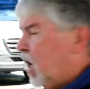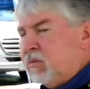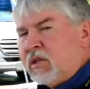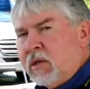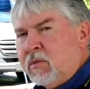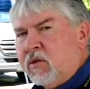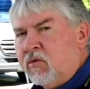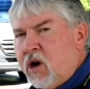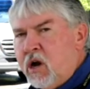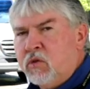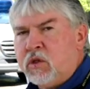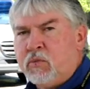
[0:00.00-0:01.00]
Some of the
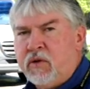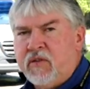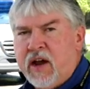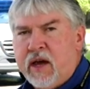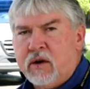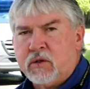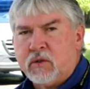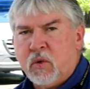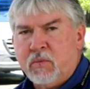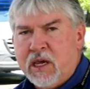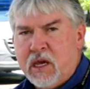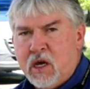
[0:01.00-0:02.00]
roads providers
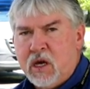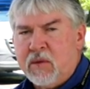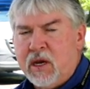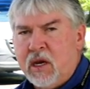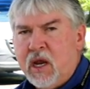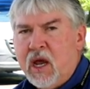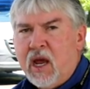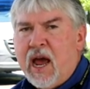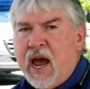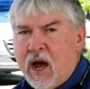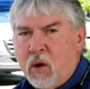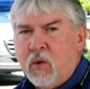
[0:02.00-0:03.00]
will be coming
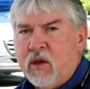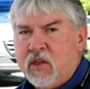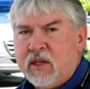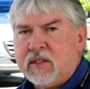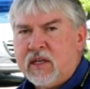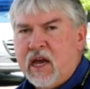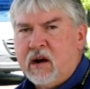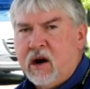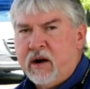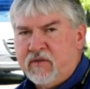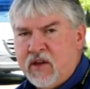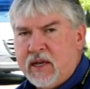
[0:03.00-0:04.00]
out with us at
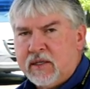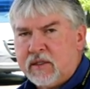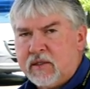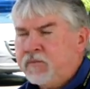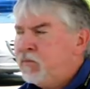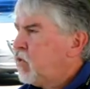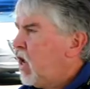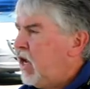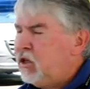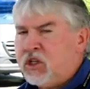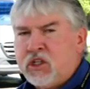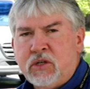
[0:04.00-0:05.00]
our events,
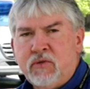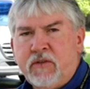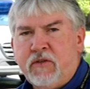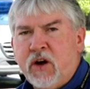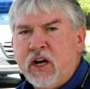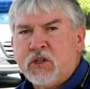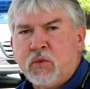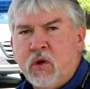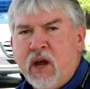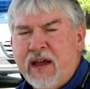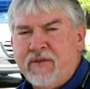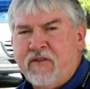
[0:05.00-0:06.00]
and just to refresh, we'll
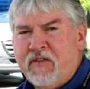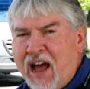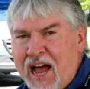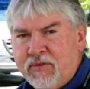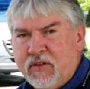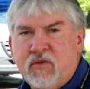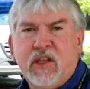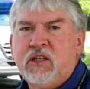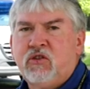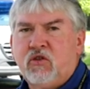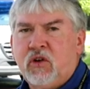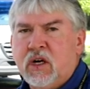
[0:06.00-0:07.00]
have 5 of
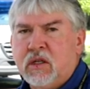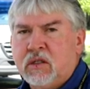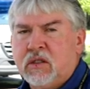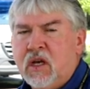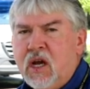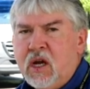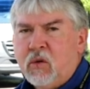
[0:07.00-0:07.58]
these trucks.